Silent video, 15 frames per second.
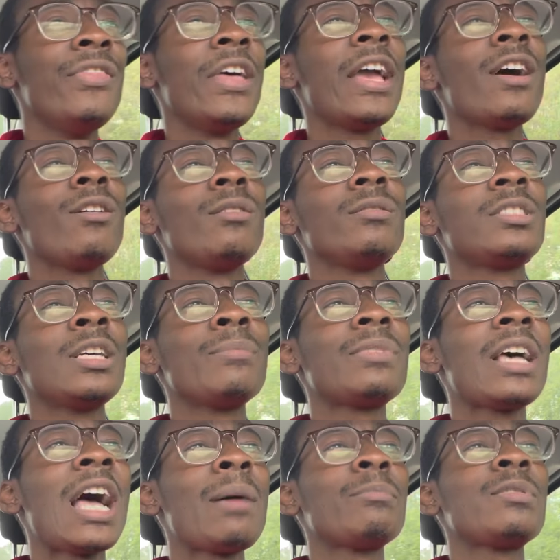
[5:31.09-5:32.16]
they'll
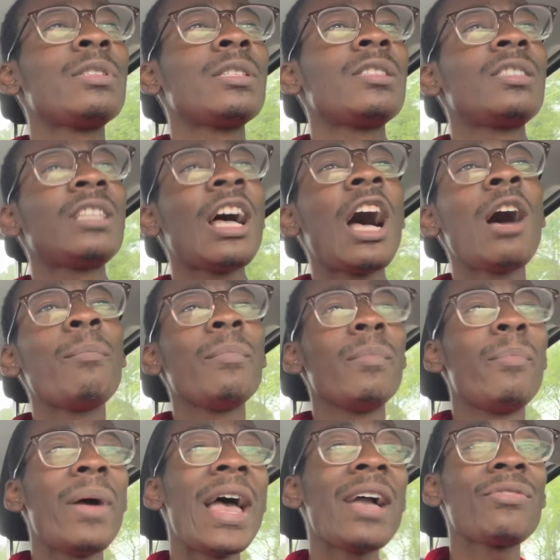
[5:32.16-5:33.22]
sometimes stop
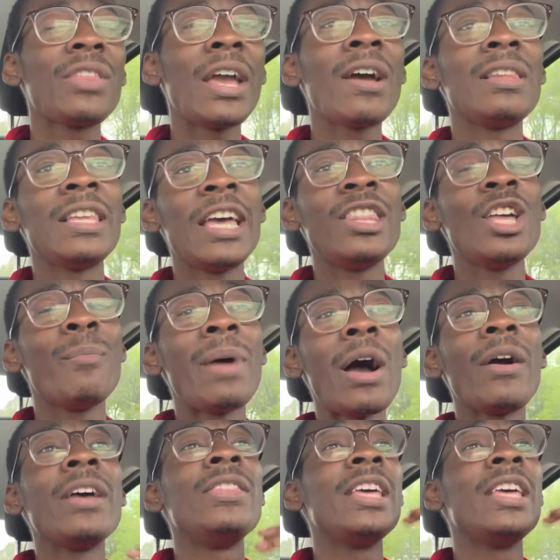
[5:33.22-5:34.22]
back there and let them out,